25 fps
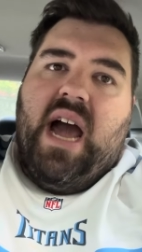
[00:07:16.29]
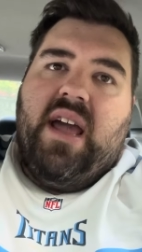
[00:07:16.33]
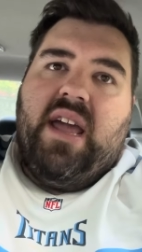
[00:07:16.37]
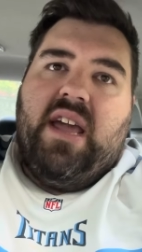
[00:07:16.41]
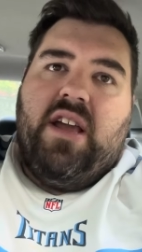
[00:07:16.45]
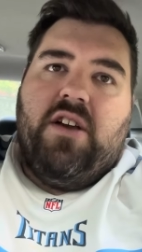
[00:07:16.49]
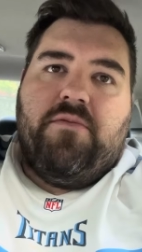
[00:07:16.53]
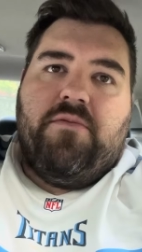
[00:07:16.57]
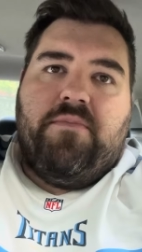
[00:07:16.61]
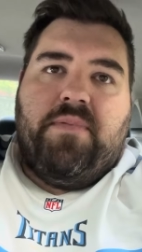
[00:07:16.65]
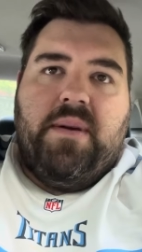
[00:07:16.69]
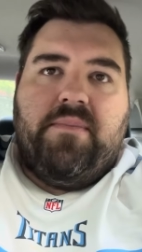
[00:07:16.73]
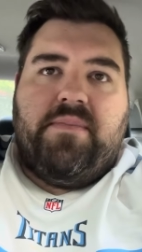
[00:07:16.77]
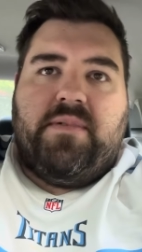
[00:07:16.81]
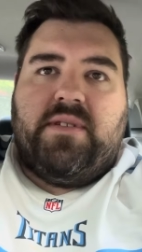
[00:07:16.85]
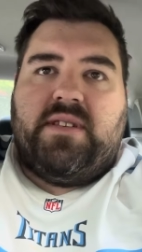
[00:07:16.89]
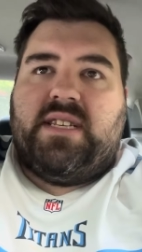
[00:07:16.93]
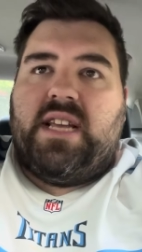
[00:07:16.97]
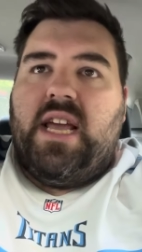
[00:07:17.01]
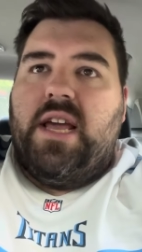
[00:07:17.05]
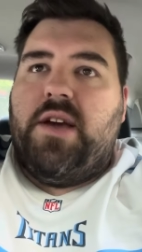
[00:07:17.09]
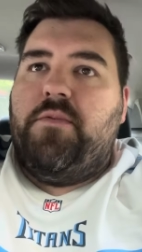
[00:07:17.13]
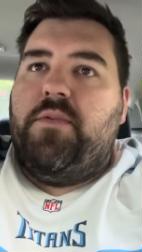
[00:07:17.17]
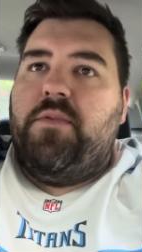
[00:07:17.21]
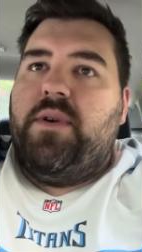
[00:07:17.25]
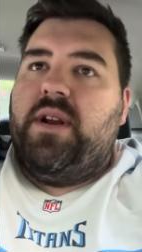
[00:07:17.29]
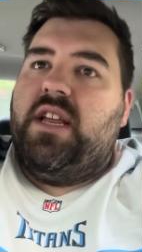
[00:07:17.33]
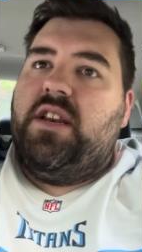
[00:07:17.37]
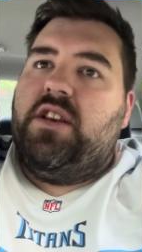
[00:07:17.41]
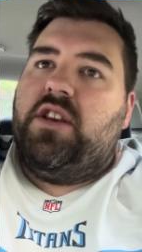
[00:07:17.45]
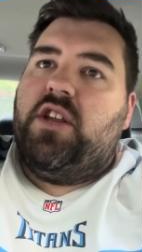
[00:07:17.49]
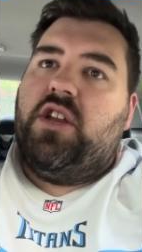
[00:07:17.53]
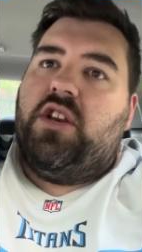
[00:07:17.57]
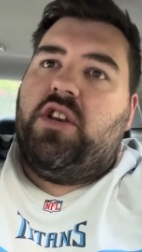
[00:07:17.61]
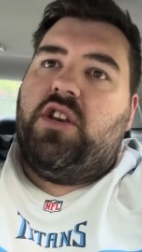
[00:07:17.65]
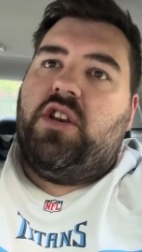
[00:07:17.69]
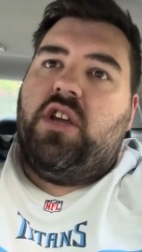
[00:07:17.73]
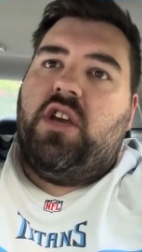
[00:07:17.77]
I hear people saying we need
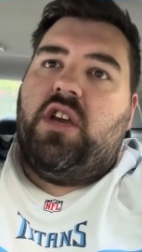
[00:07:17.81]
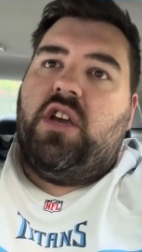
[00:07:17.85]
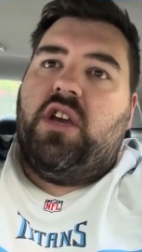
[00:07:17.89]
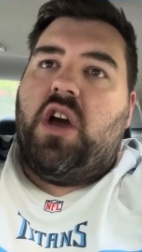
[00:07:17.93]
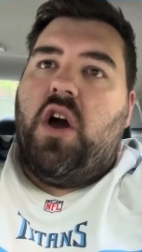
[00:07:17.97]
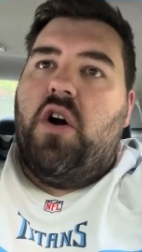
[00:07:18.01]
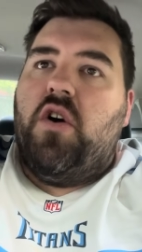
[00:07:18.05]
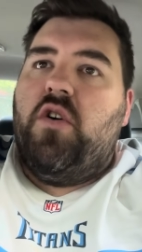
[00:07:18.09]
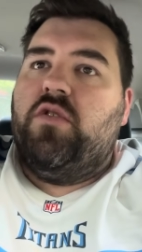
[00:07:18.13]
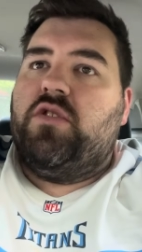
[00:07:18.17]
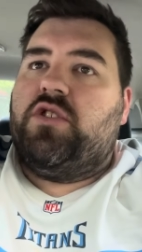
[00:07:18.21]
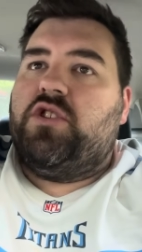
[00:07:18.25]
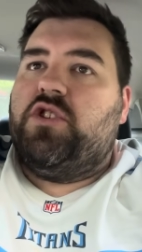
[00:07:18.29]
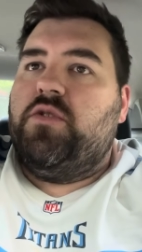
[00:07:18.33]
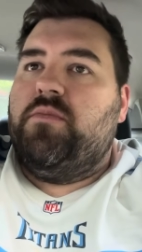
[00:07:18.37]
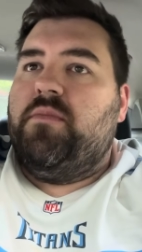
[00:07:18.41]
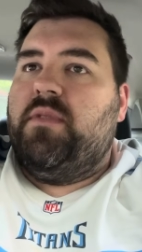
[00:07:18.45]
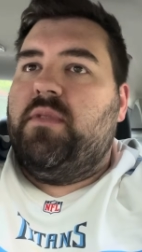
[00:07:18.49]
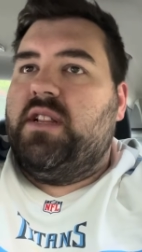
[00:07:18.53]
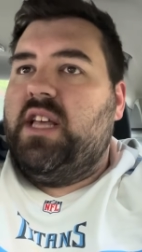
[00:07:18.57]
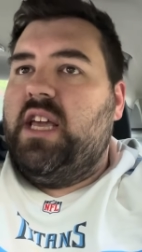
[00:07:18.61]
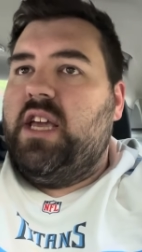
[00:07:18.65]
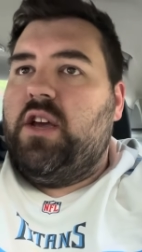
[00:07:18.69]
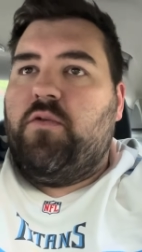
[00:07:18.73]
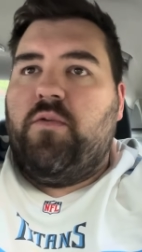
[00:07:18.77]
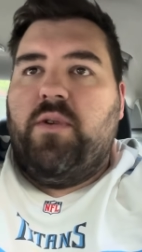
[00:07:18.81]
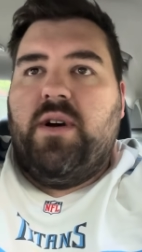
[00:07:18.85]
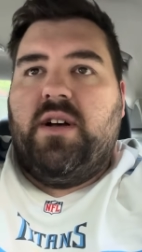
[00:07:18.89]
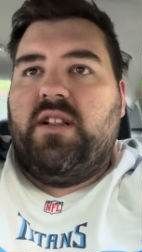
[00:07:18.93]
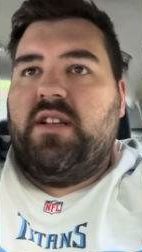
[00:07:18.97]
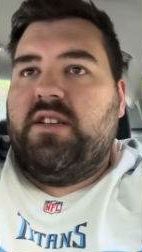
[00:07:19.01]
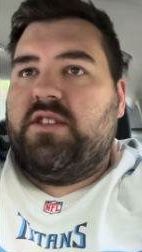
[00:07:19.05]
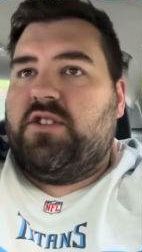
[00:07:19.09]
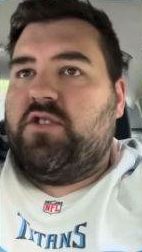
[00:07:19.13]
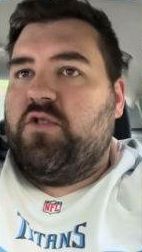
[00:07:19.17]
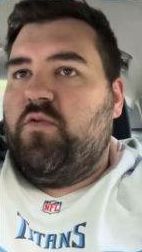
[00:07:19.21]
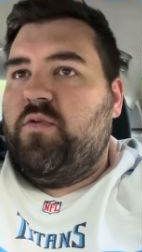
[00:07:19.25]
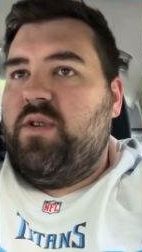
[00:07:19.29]
to go to Malik
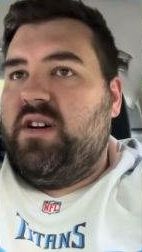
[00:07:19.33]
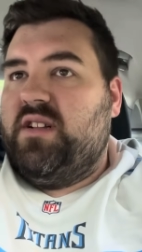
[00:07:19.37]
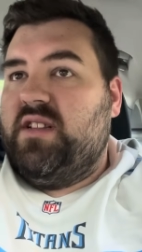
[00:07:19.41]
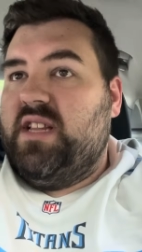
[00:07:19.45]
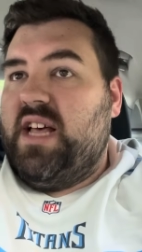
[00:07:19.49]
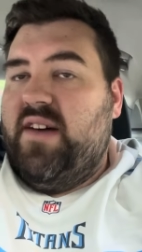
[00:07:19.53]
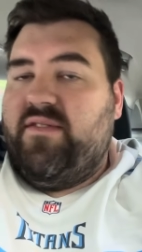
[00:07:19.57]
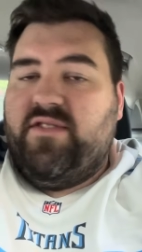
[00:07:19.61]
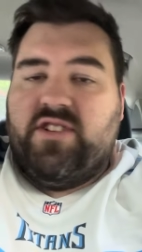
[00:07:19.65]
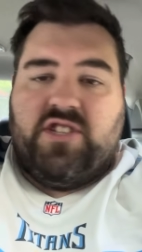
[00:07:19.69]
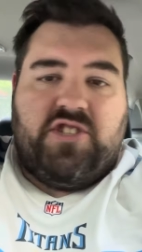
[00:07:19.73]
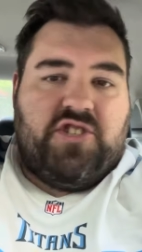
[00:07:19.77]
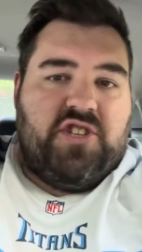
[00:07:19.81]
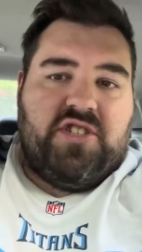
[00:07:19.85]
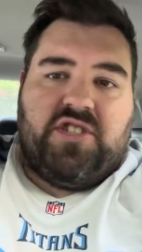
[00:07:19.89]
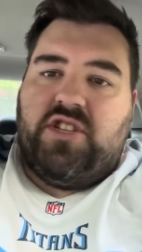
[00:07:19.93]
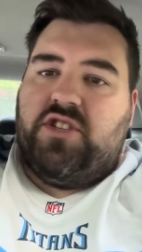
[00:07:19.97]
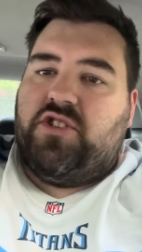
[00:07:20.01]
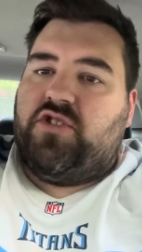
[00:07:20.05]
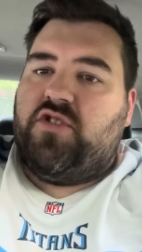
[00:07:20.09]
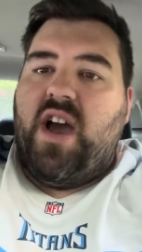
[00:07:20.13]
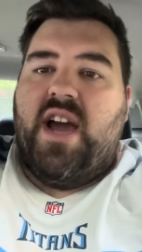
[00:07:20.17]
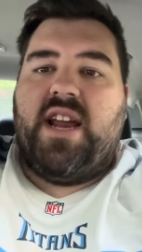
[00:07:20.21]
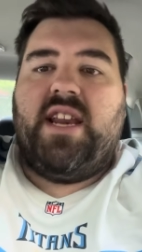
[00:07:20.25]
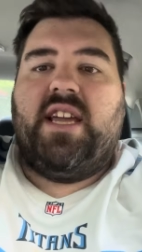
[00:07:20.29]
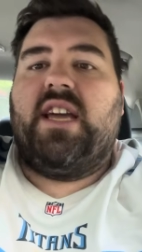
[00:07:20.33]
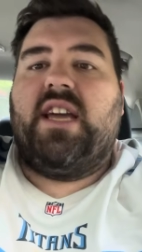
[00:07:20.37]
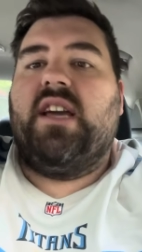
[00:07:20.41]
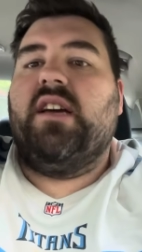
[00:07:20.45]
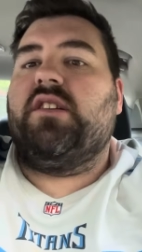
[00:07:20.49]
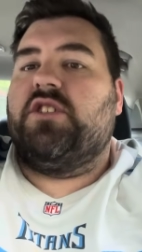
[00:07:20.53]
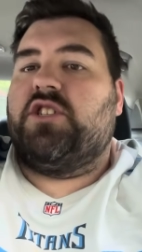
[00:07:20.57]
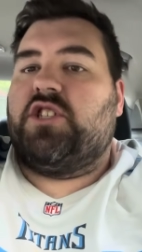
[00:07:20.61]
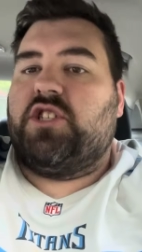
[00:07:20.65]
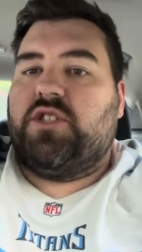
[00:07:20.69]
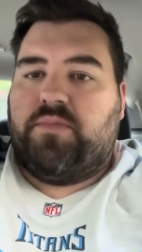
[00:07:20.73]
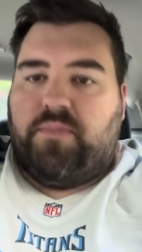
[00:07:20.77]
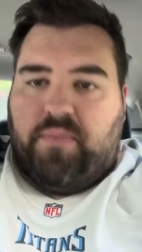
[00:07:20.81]
Willis or Will Levis just to try to get a
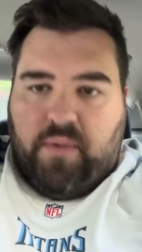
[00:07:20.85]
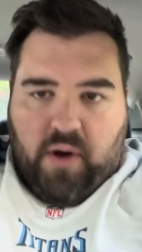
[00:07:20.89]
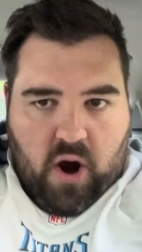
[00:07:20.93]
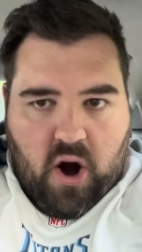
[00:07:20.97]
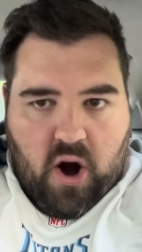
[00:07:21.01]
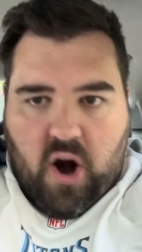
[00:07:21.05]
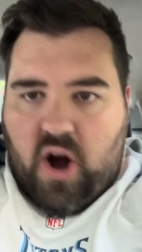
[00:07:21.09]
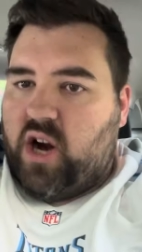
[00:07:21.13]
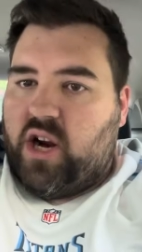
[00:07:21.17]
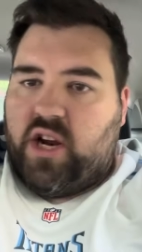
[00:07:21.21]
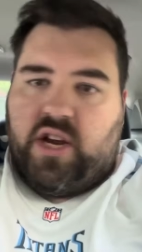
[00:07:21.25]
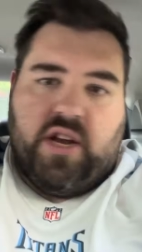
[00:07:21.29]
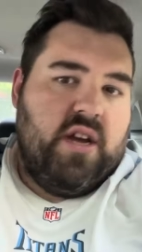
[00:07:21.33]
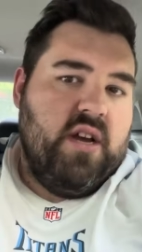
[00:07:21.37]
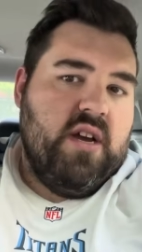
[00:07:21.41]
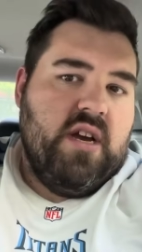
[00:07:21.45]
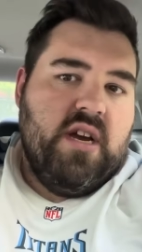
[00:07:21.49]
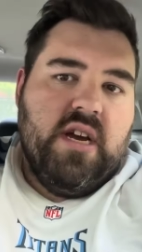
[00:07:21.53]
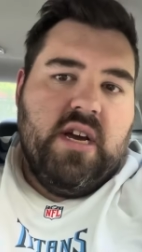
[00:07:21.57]
spark.